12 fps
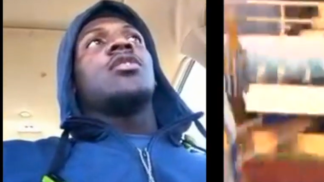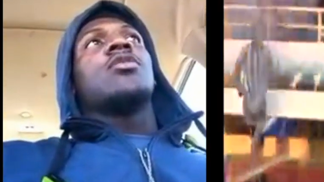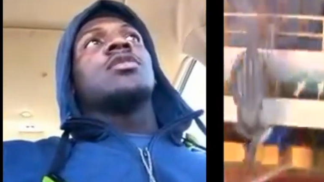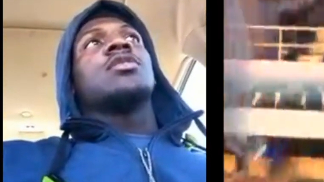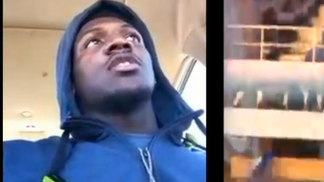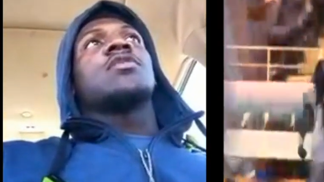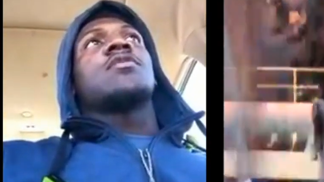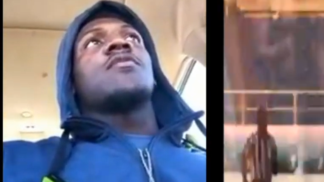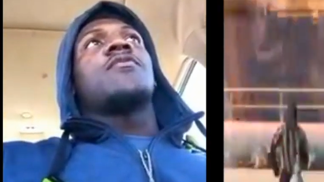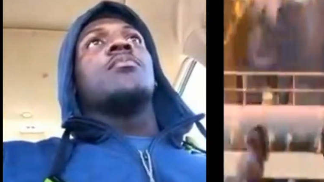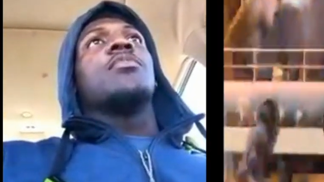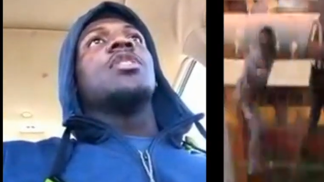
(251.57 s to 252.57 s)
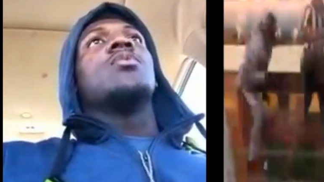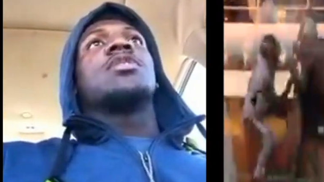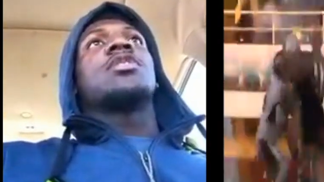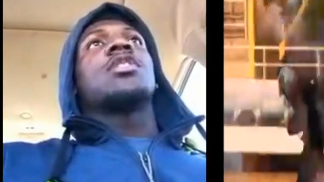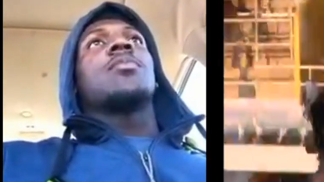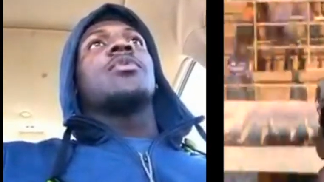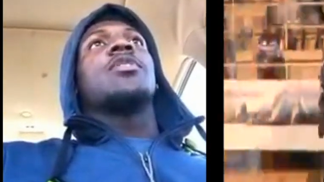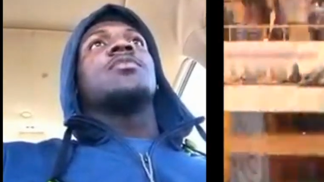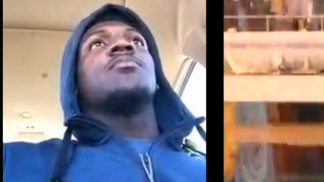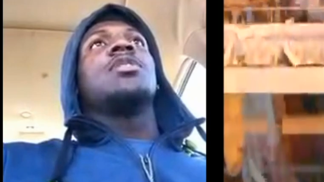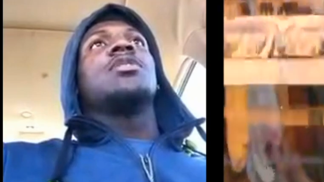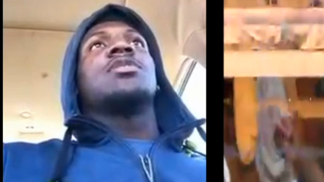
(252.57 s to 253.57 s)
You know, it just, for me, what
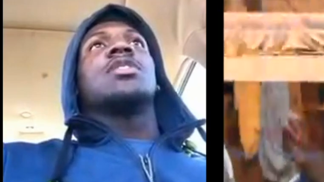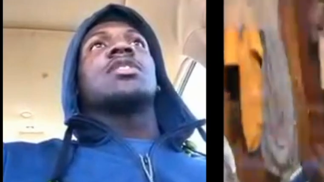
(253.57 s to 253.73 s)
separates me is